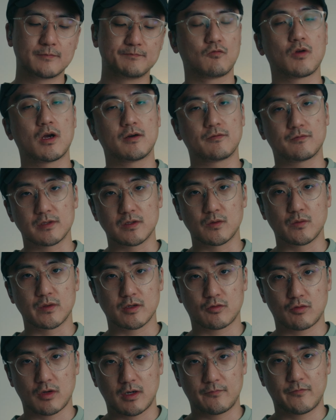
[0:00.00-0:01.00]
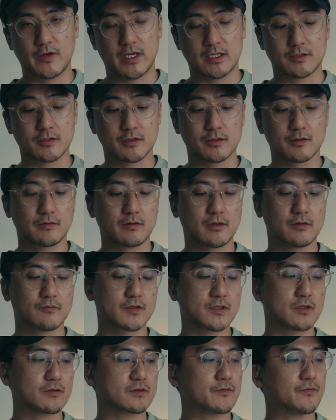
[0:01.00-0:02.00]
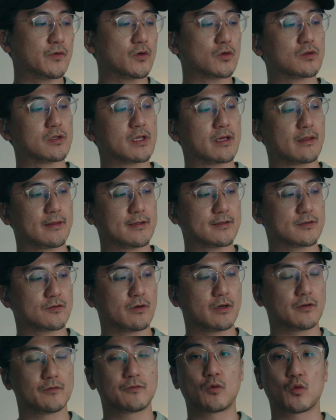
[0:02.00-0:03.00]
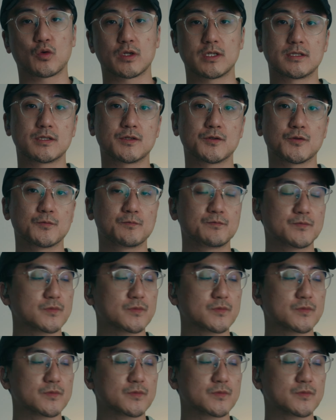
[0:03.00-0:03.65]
roughly with a crop factor, the resulting focal length is around 42.